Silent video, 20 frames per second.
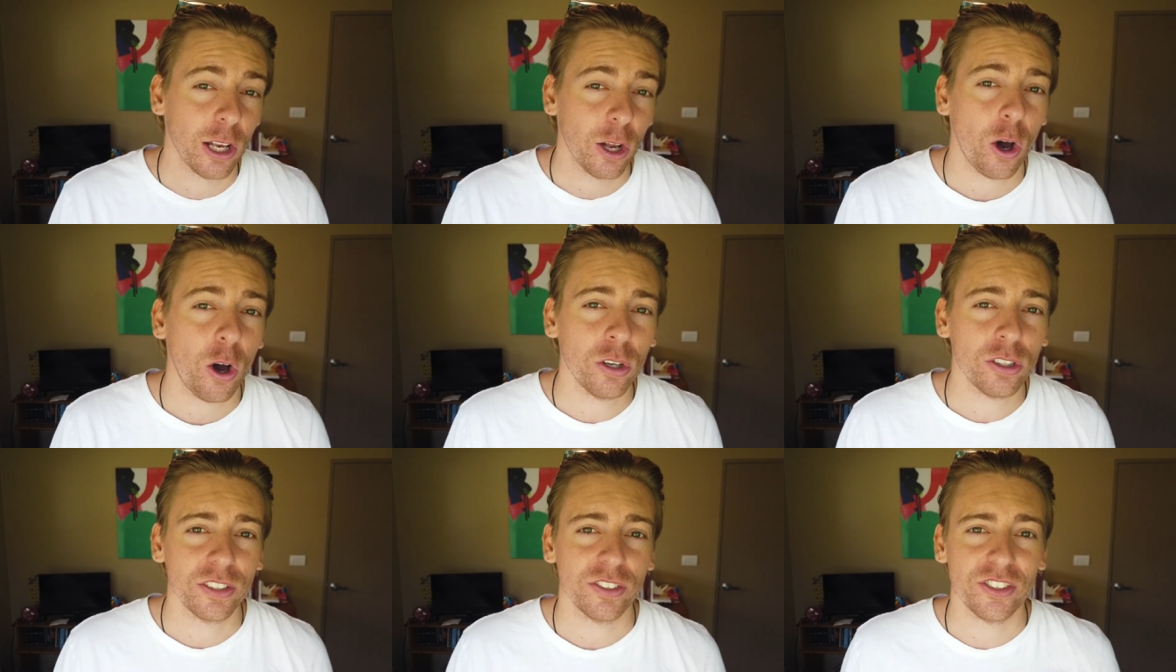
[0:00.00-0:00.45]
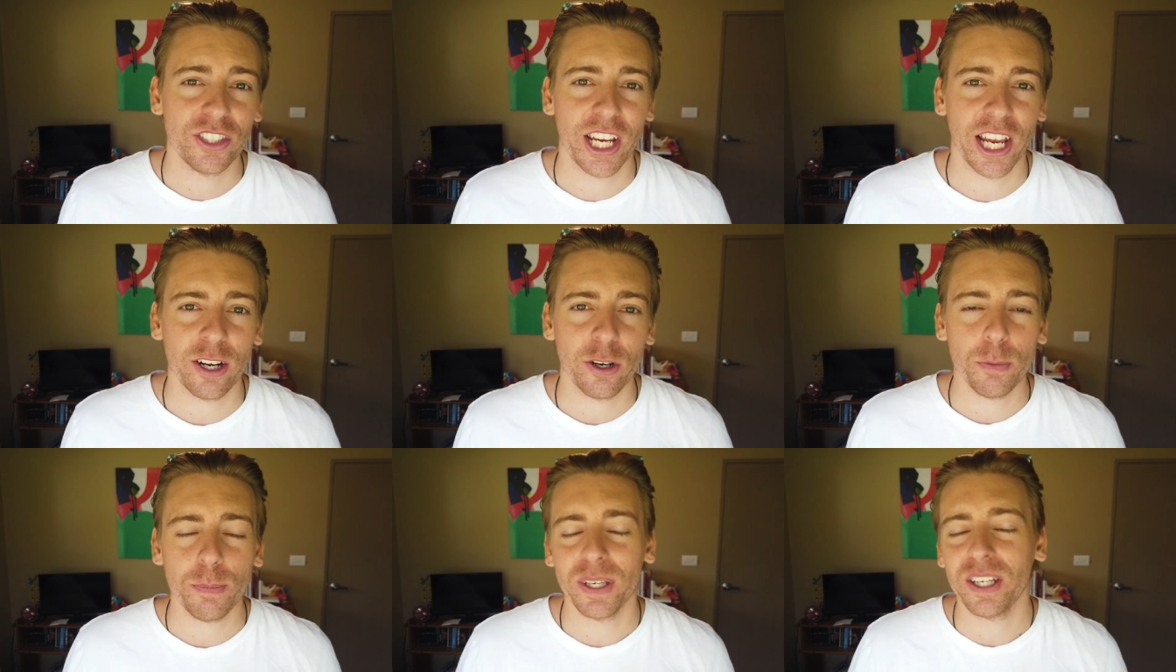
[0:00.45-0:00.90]
a lot on this
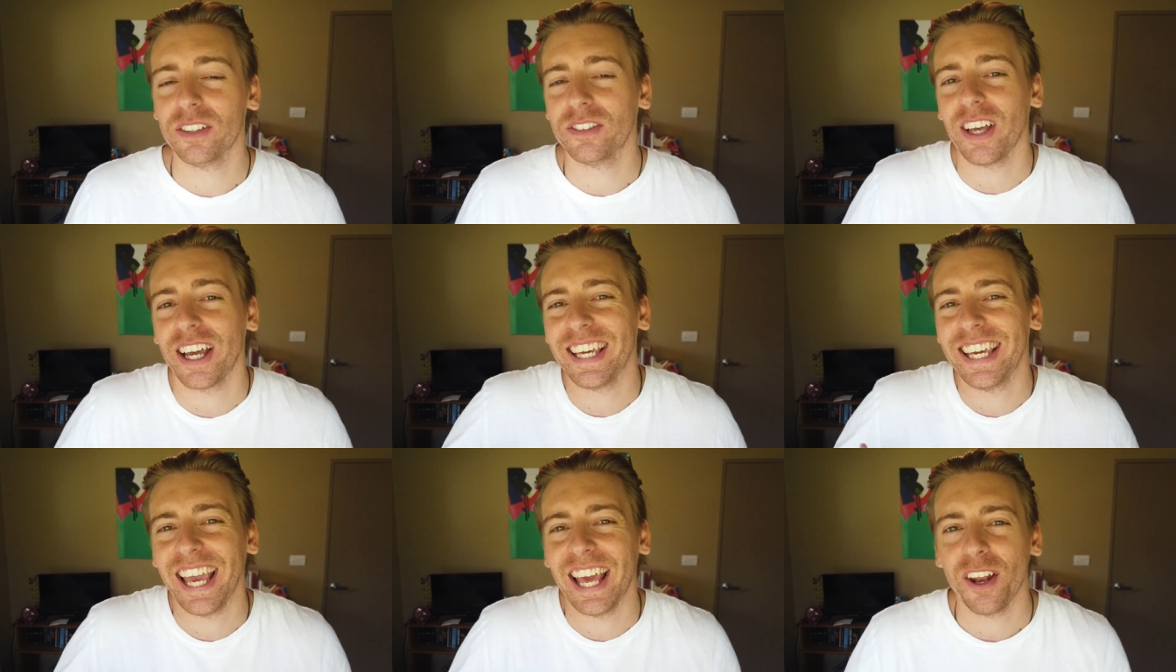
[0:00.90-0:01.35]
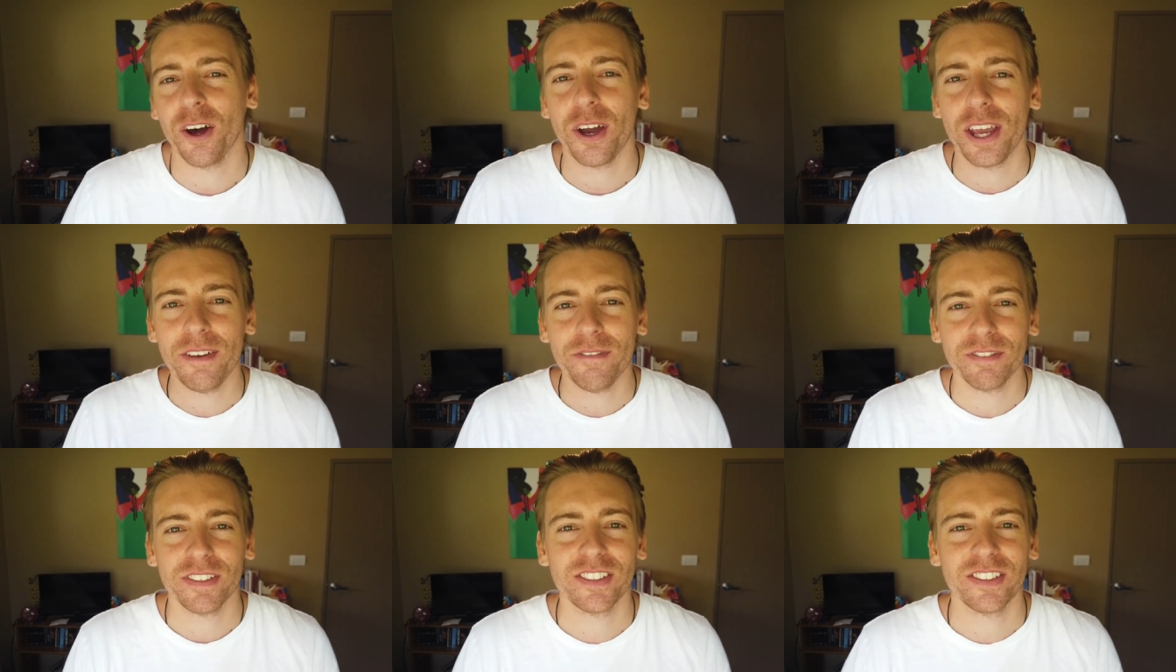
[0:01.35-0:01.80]
channel because I
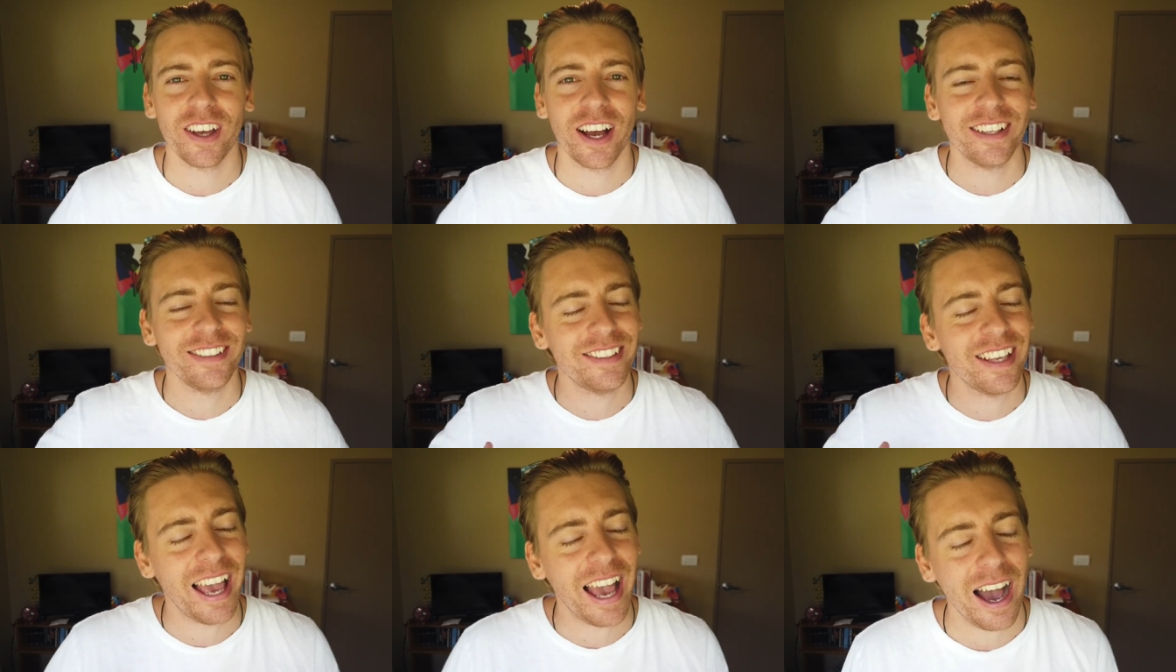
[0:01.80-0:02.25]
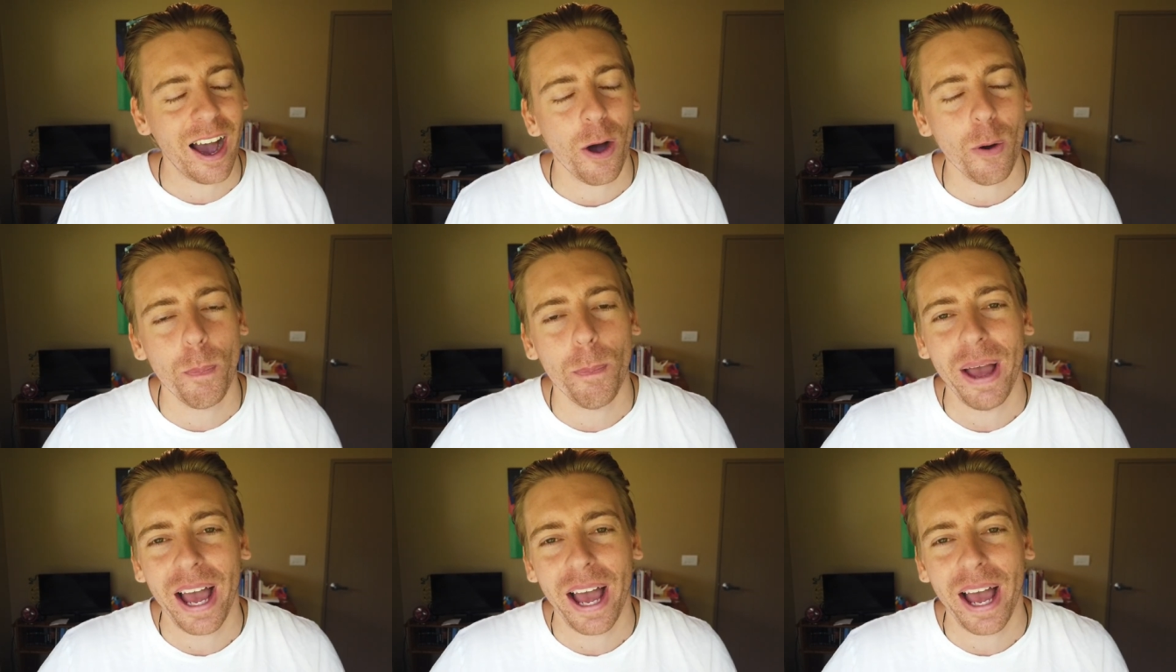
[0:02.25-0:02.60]
cannot emphasize how